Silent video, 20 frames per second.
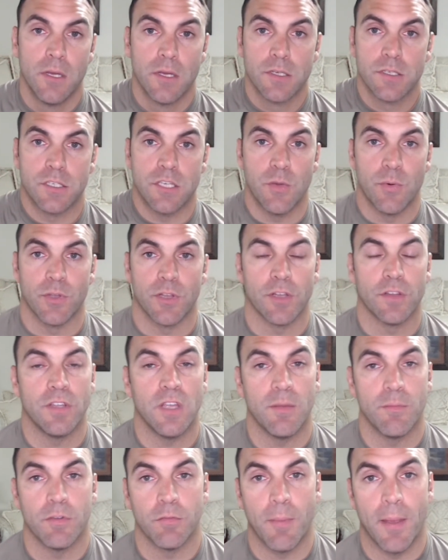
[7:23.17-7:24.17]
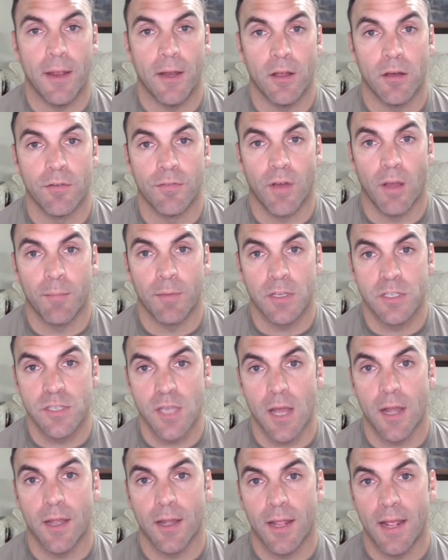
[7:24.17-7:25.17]
see what the team is made of. I'm
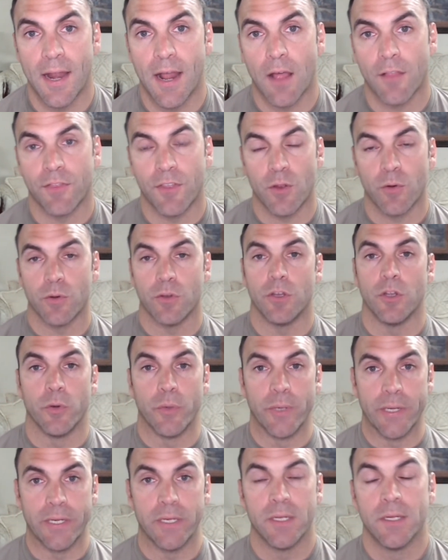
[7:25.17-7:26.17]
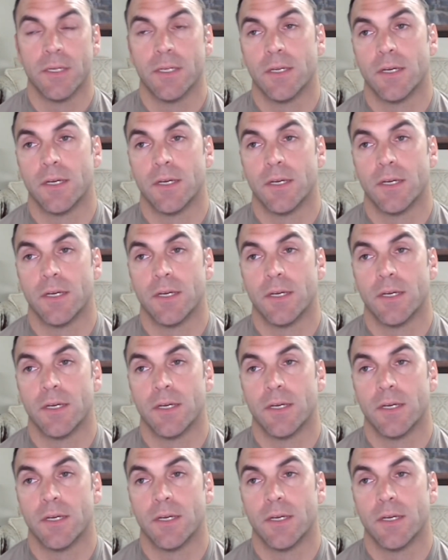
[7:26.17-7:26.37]
excited to get out there and do it.